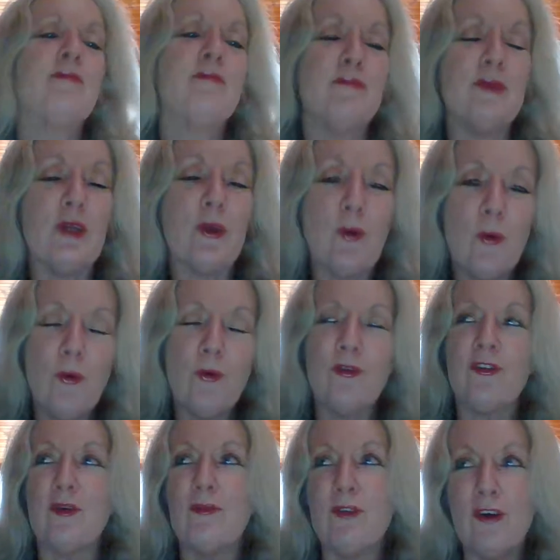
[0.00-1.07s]

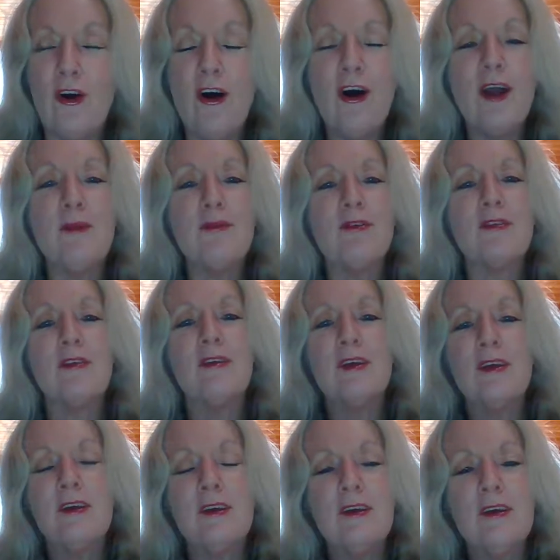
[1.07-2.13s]
Because sometimes,
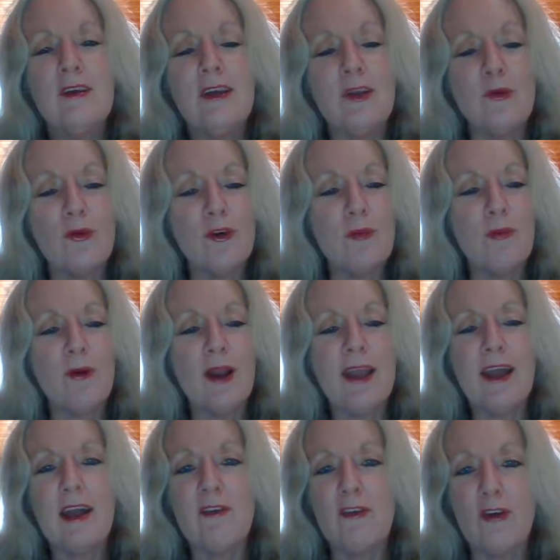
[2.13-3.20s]
in order to break
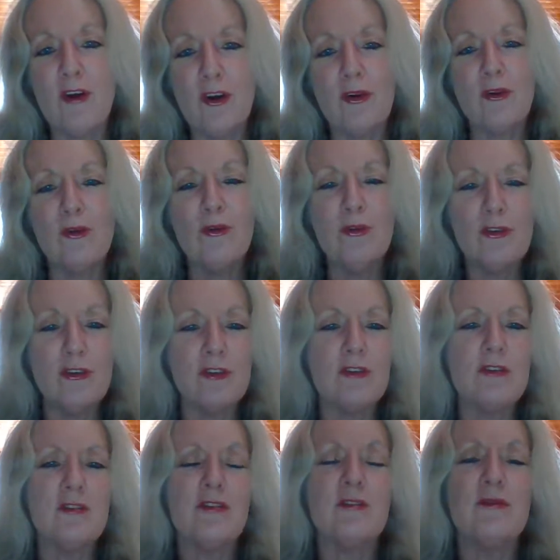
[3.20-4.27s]
out of our own
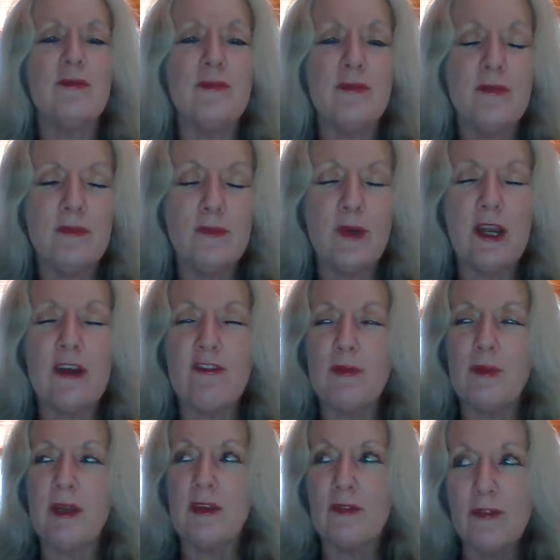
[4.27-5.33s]
illusions, we have to
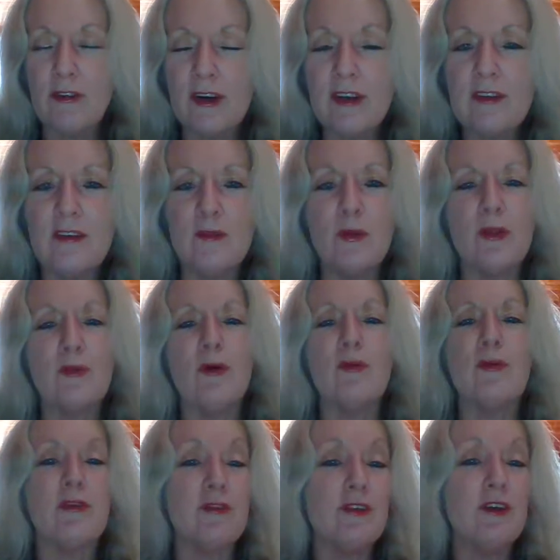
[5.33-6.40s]
be confronted with
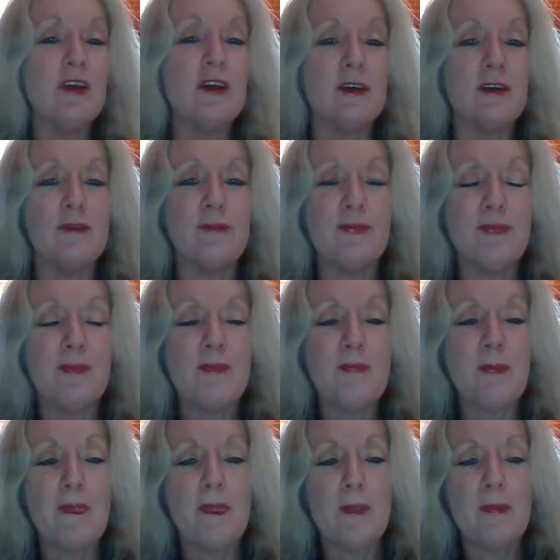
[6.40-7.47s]
what we fear.
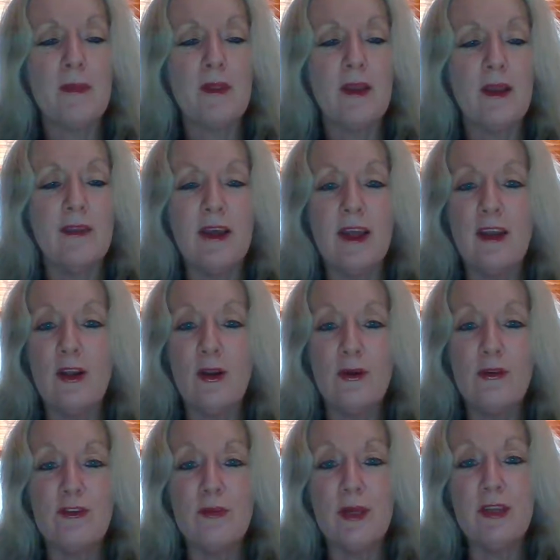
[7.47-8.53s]
And that
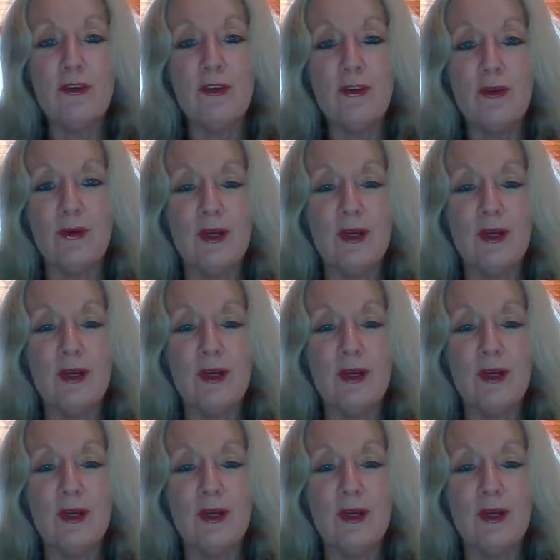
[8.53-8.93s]
includes me too.